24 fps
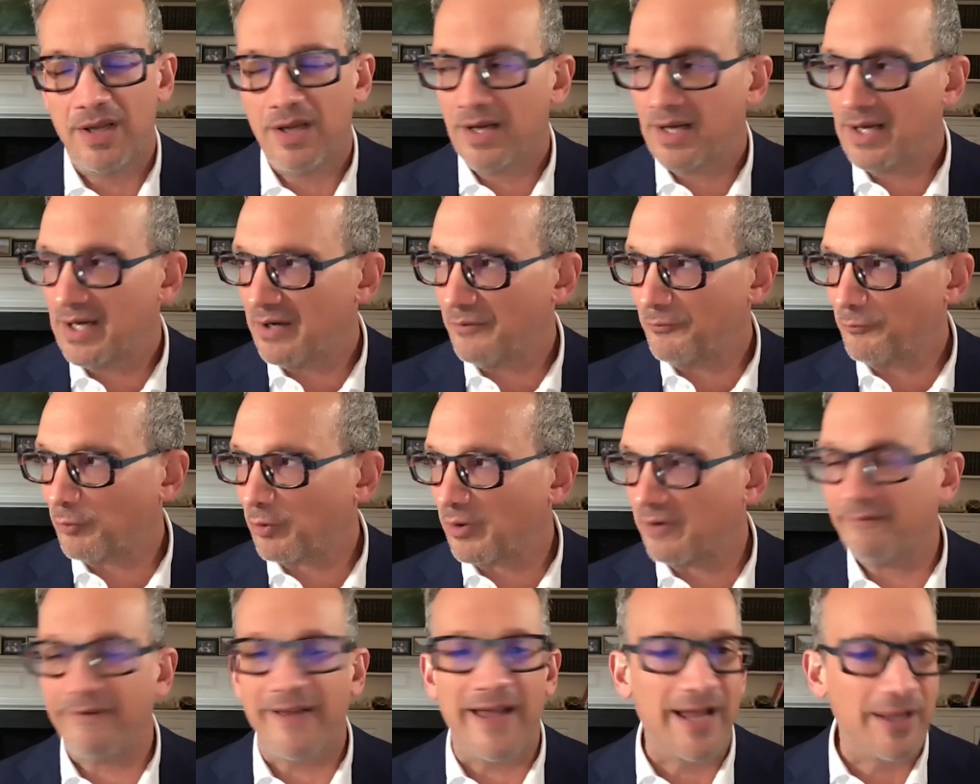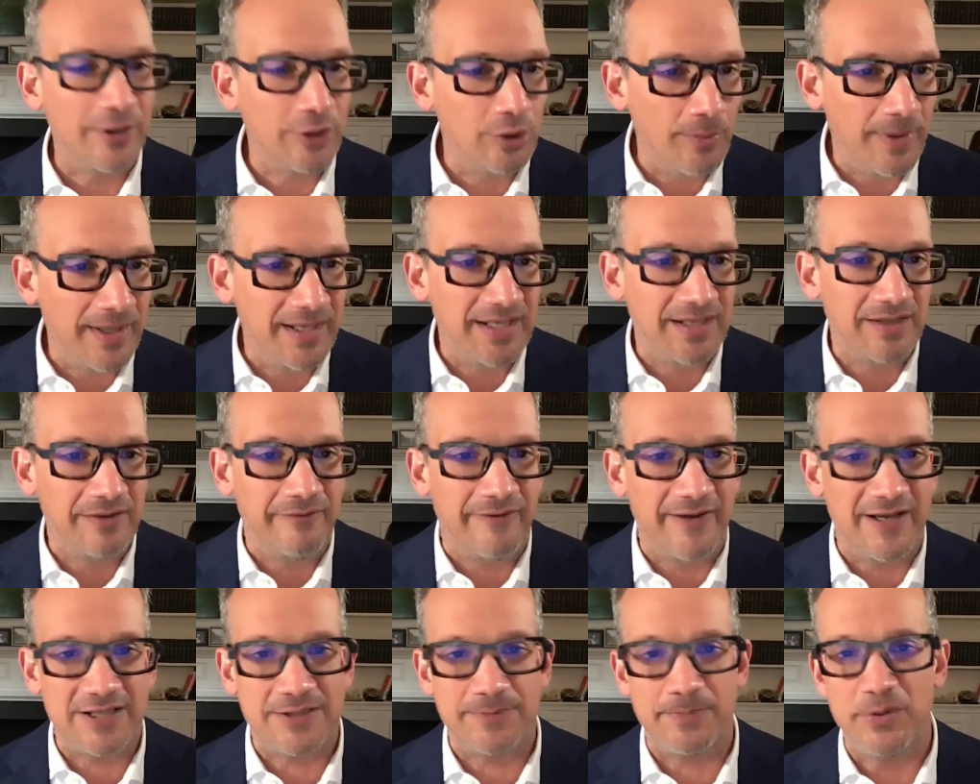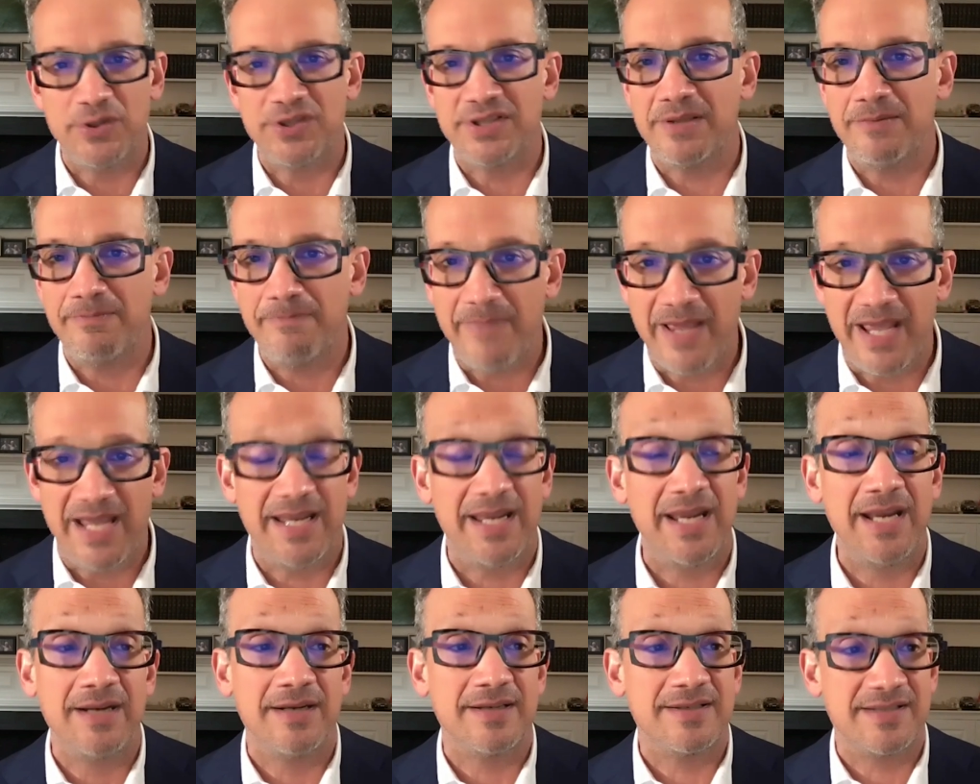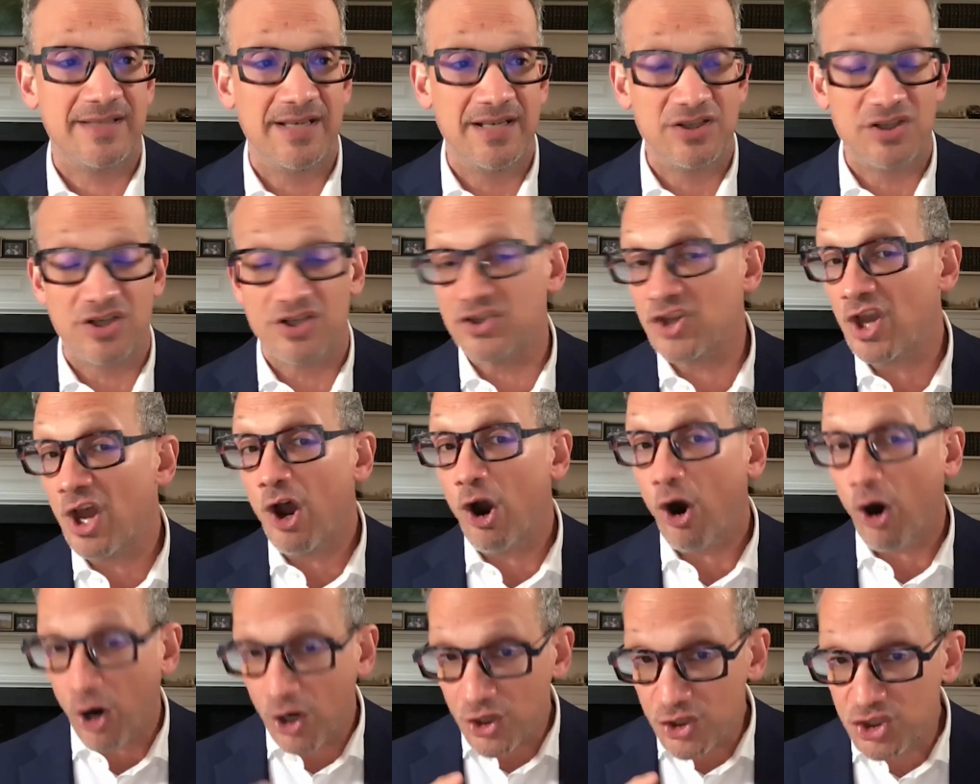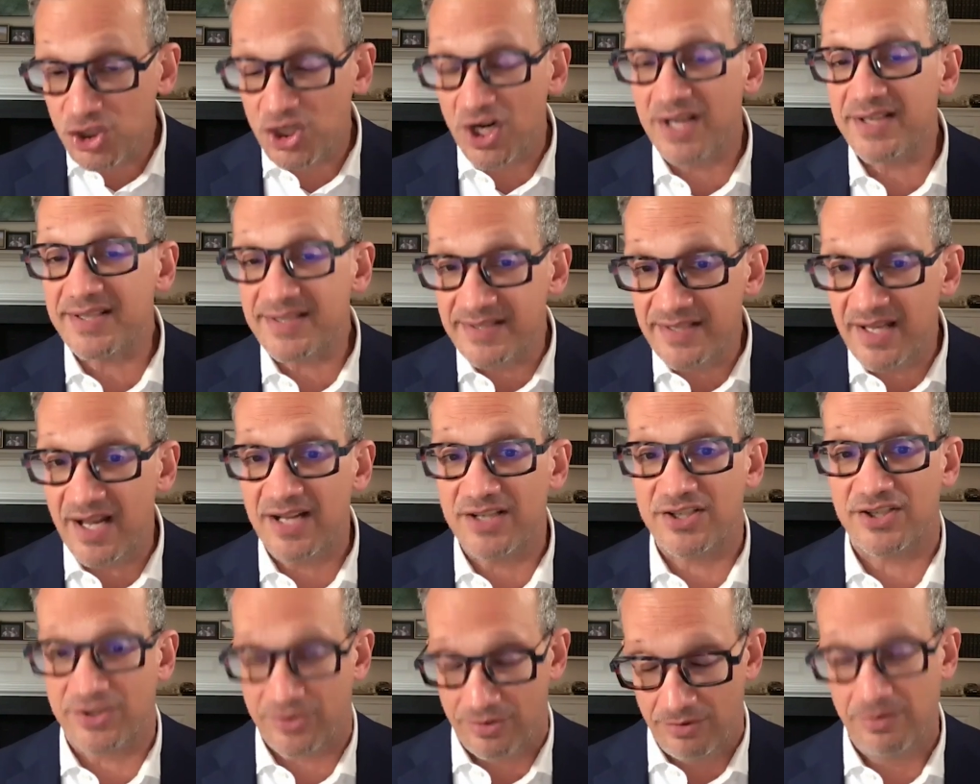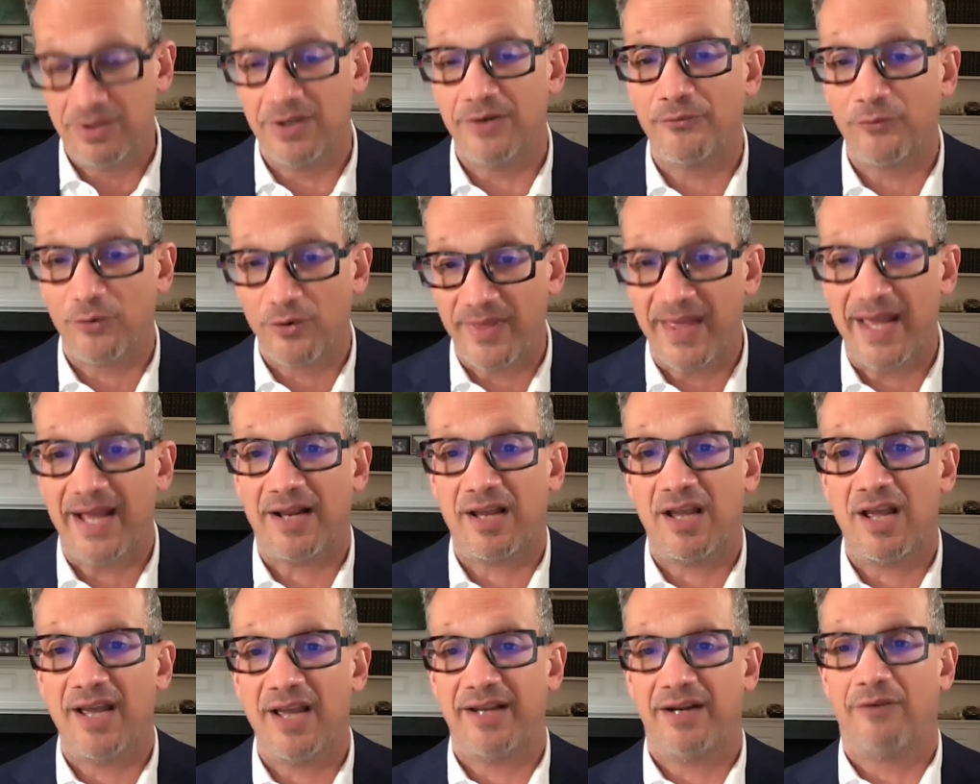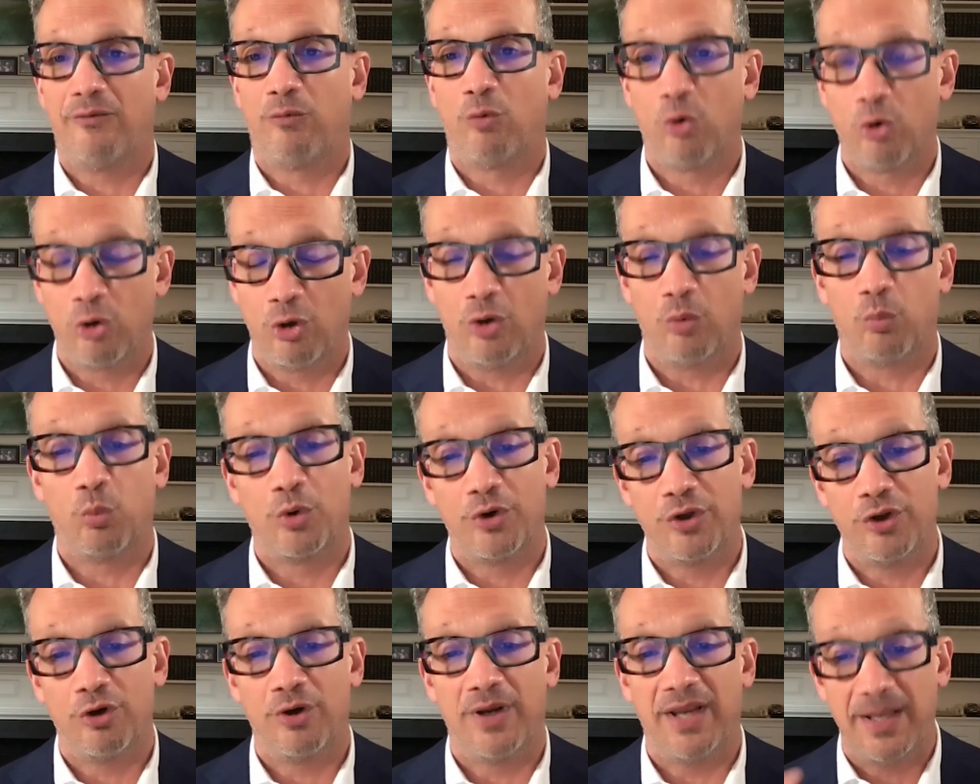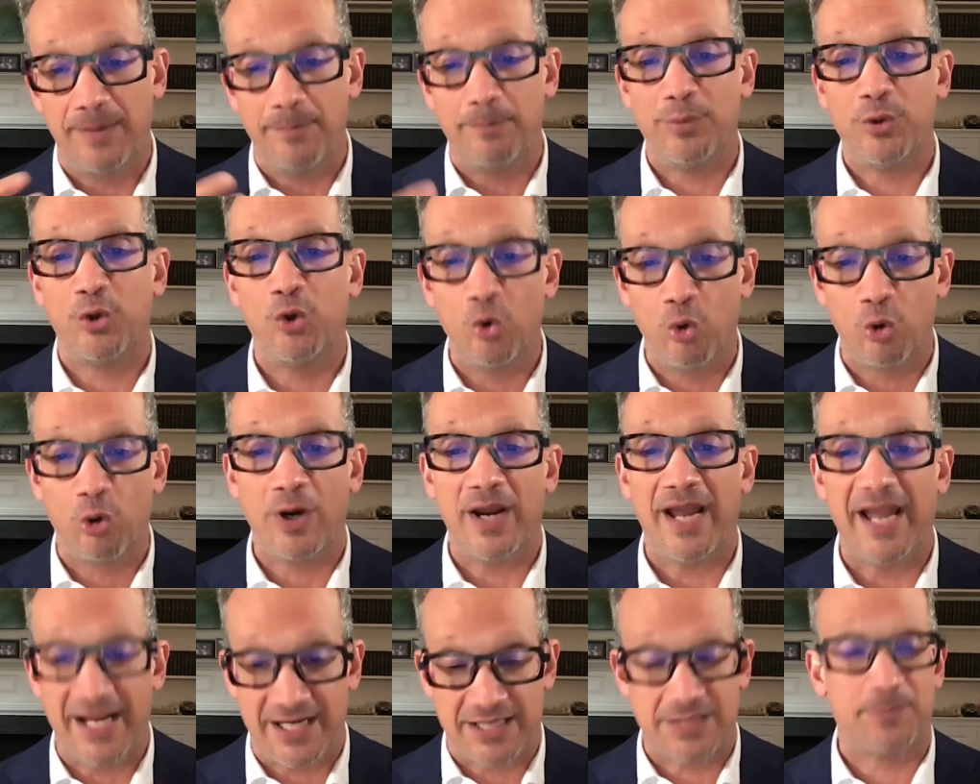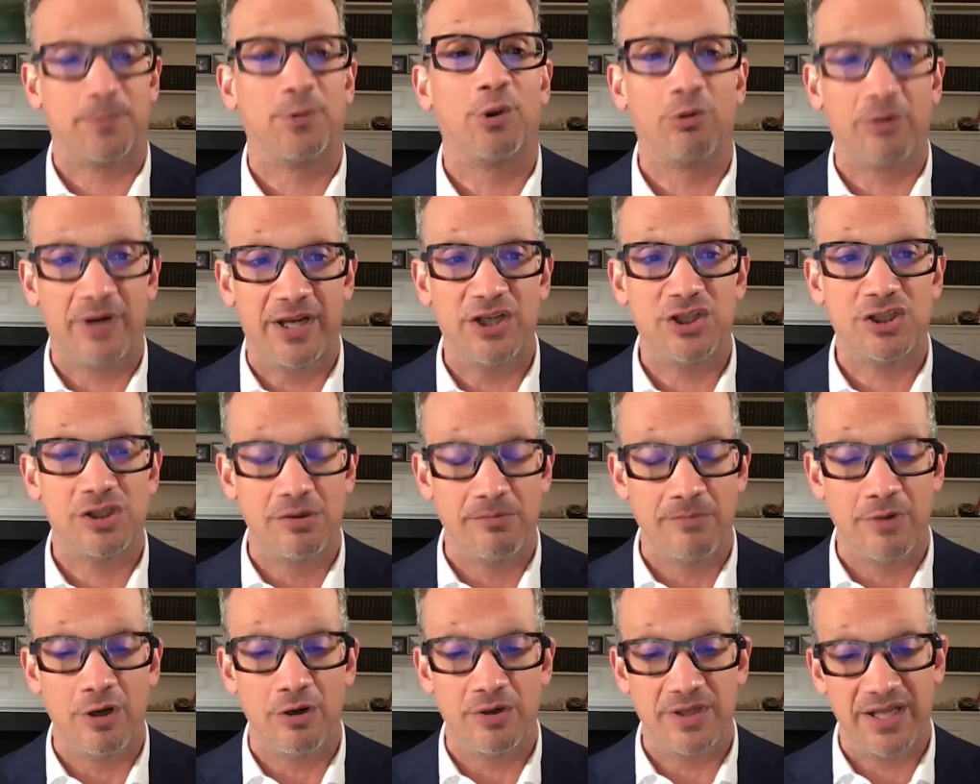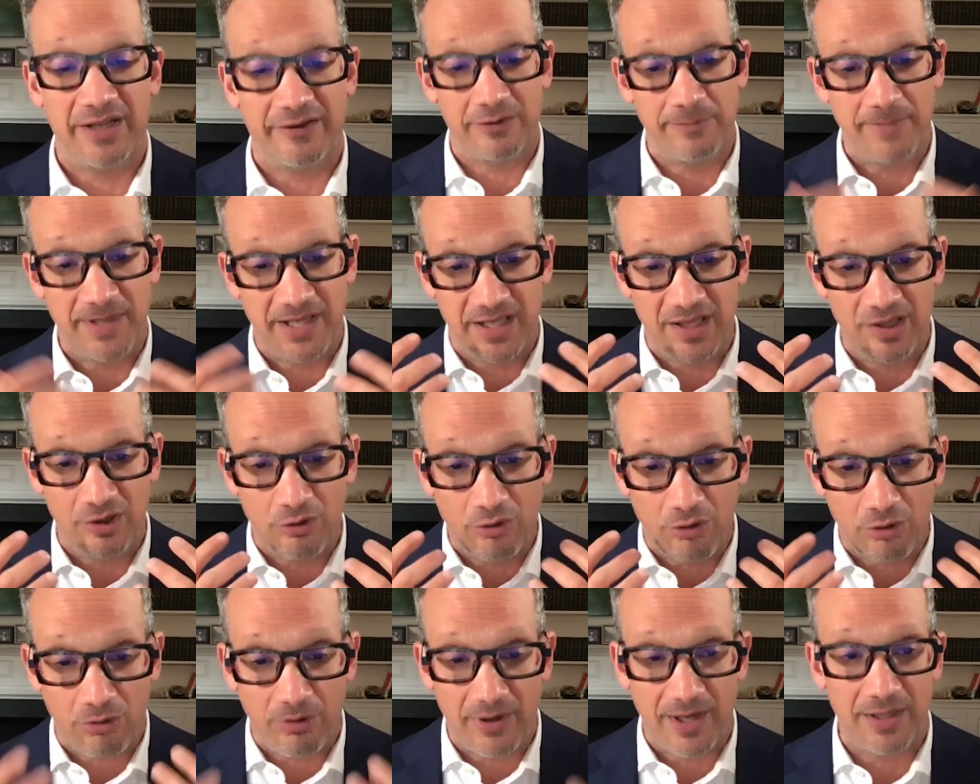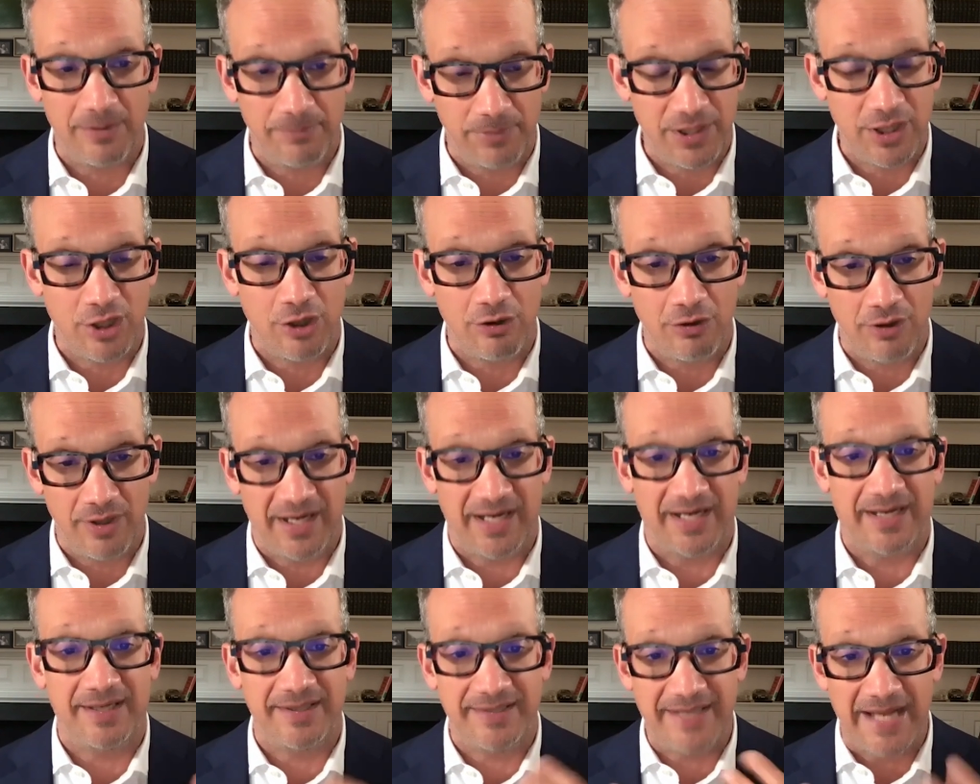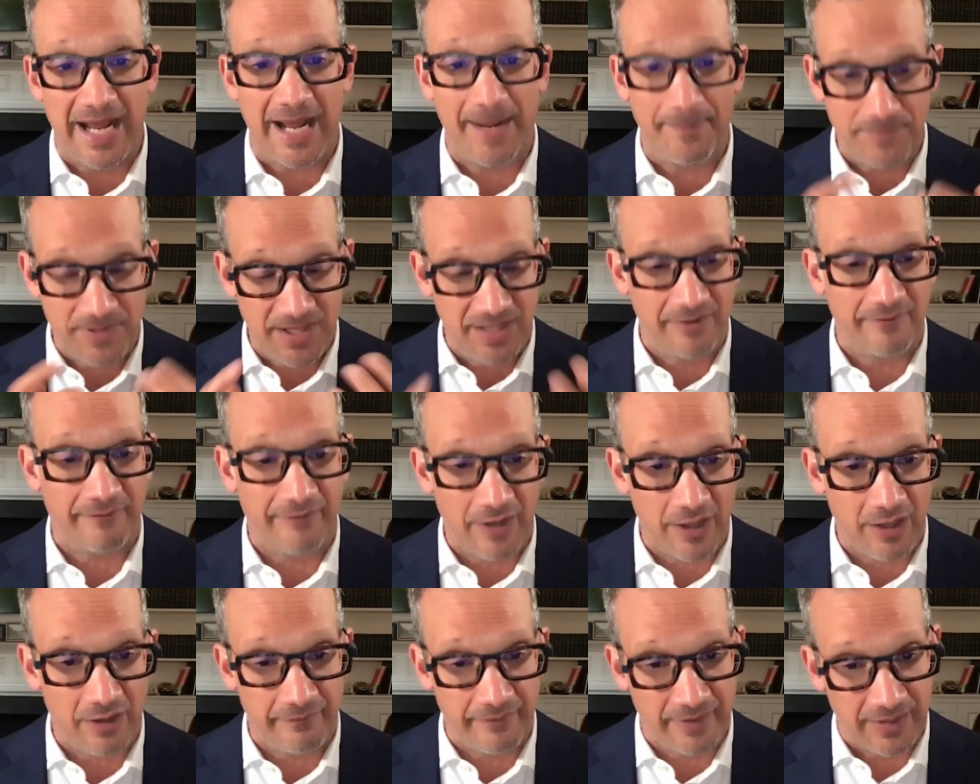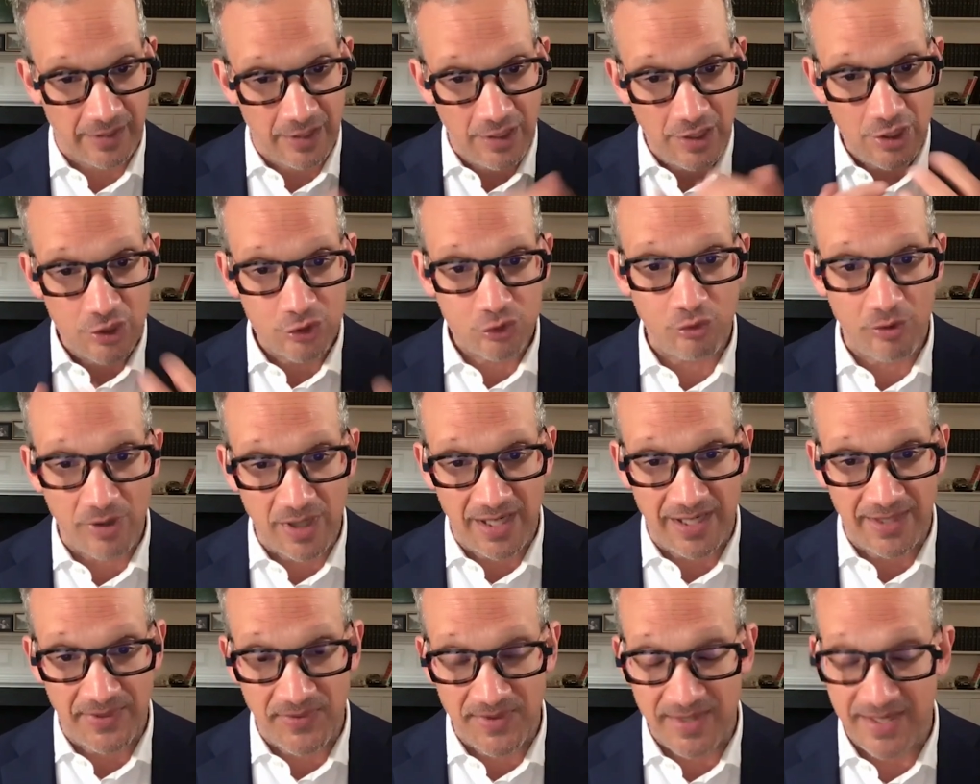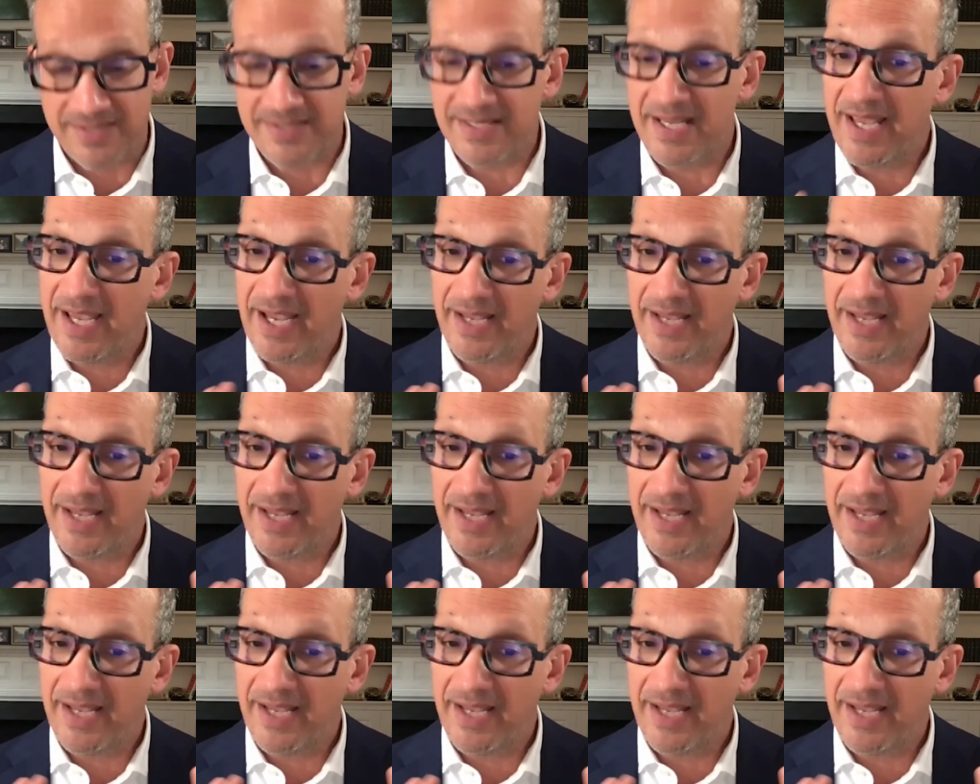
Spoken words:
for evaluating investments and making decisions are just not suited for that kind of world where you're in pure exploration mode. You be incredibly good at adapting, evolving, trying things.